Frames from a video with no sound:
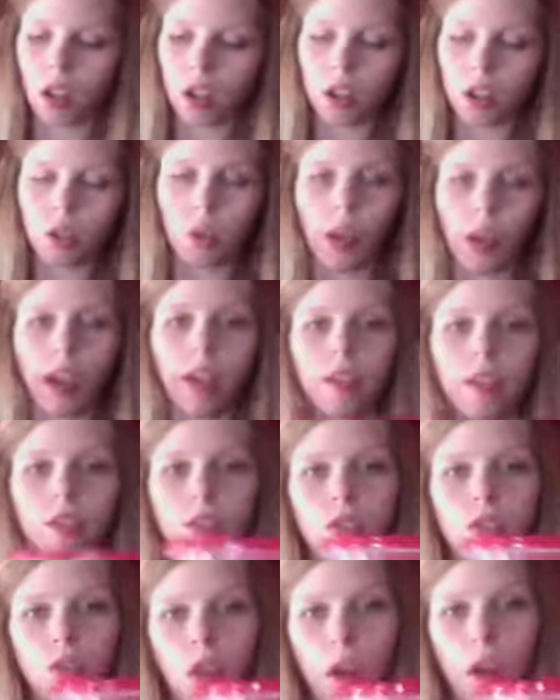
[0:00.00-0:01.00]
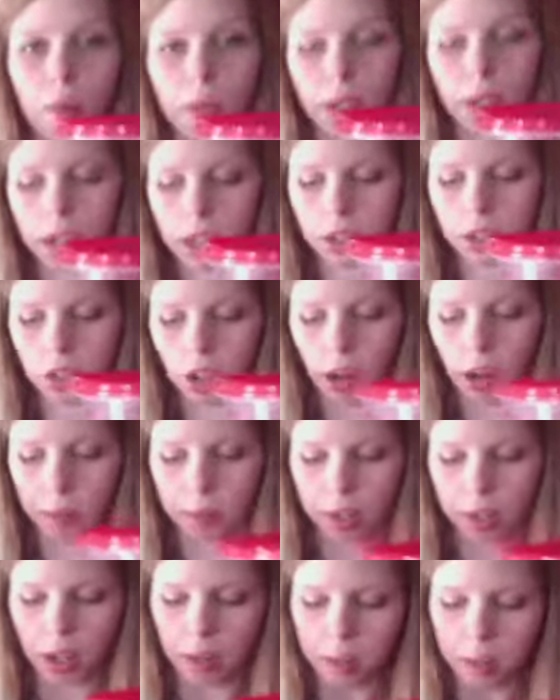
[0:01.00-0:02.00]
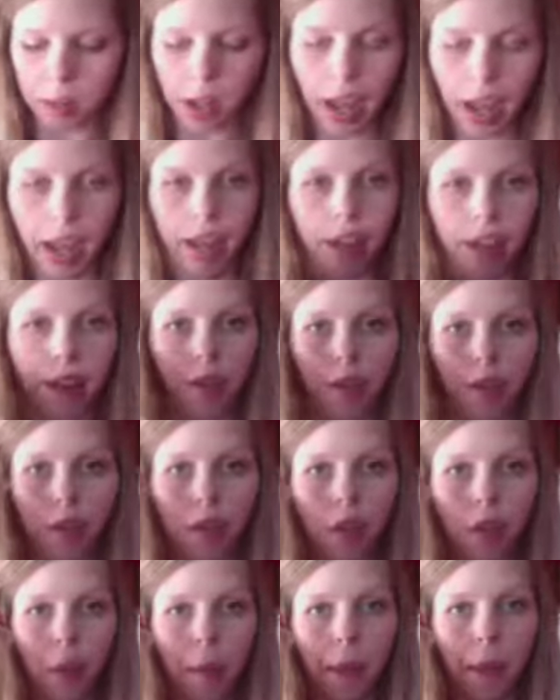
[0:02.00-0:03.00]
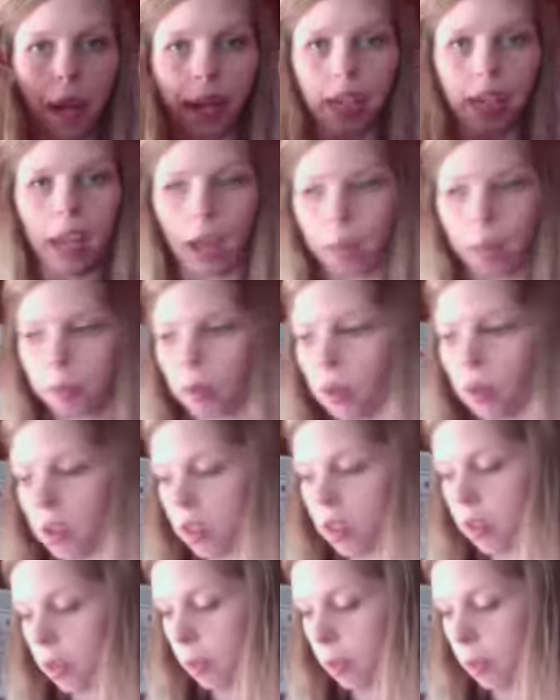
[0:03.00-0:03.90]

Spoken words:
So I have strawberries chopped up, I have pineapple,